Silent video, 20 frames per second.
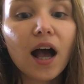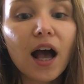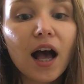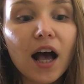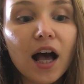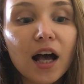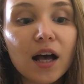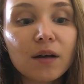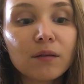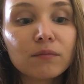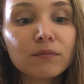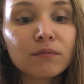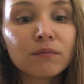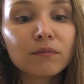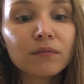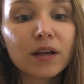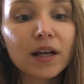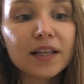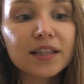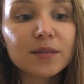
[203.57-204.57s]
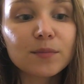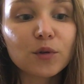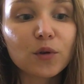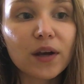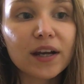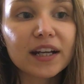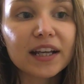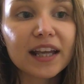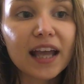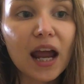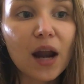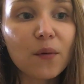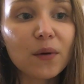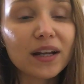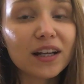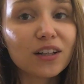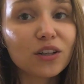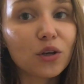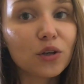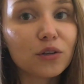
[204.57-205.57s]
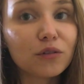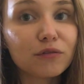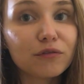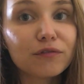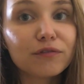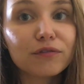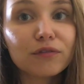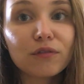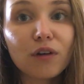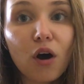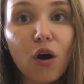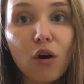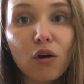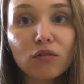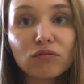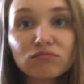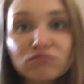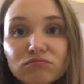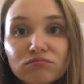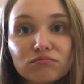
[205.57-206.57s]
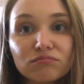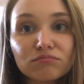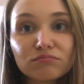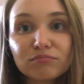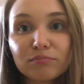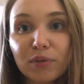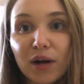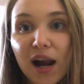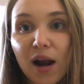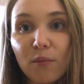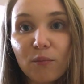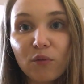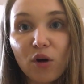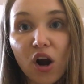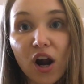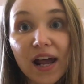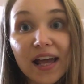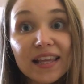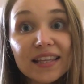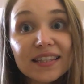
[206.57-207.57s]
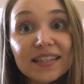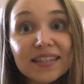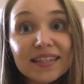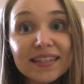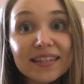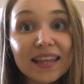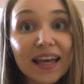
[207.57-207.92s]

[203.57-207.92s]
And some grated carrot in a load of hot brown rice.